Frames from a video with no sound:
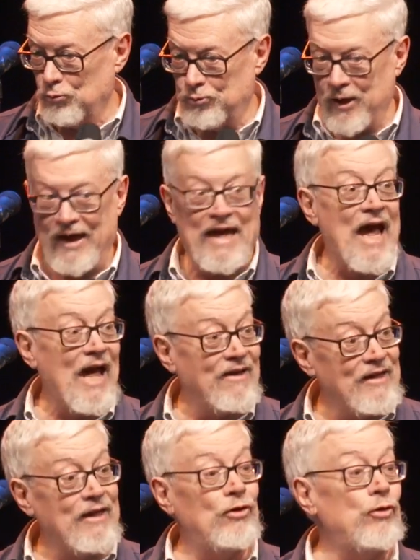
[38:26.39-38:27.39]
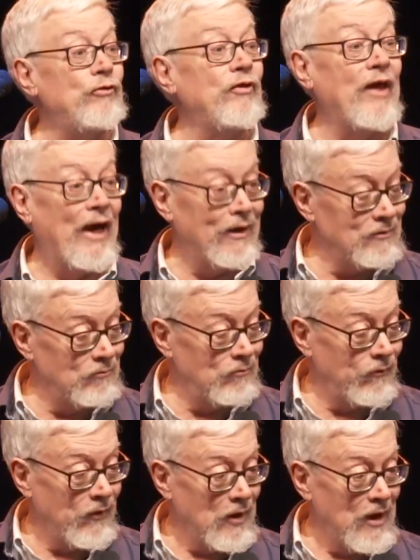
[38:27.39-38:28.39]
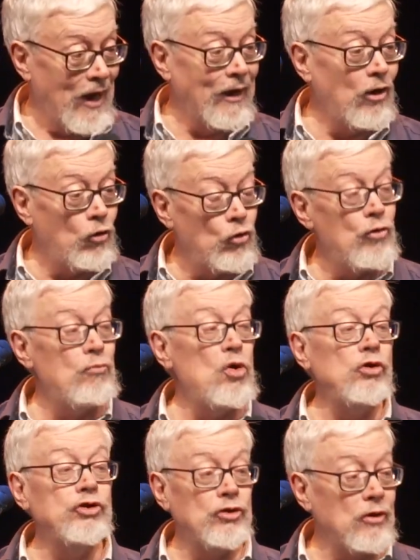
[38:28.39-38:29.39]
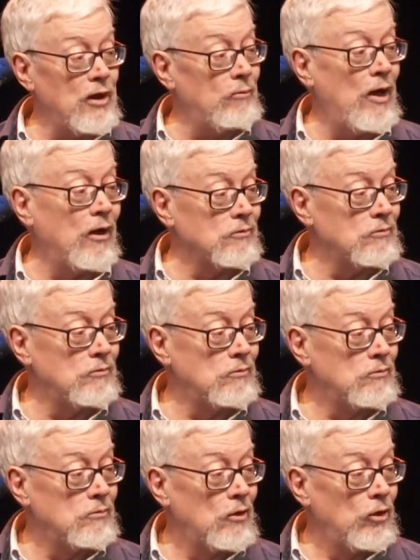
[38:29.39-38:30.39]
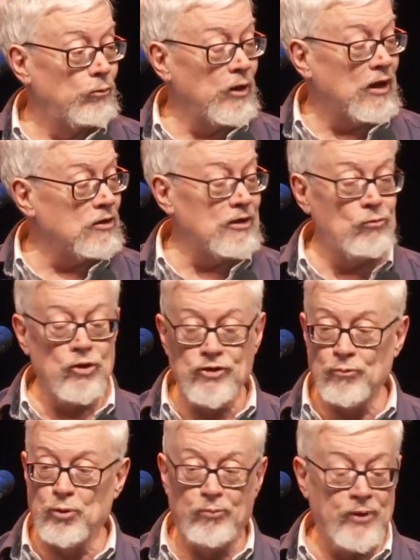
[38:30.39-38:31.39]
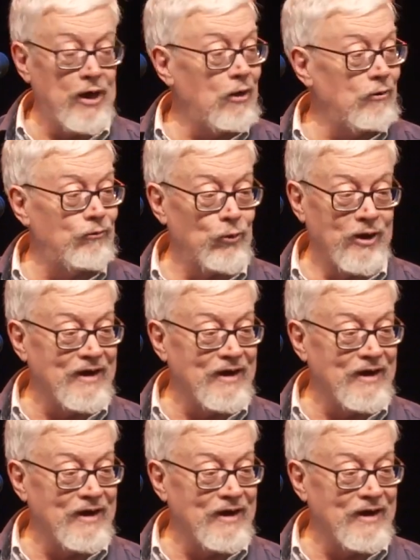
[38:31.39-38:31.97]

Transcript: But he had to get over that. And it almost took him out because he wasn't prepared for it.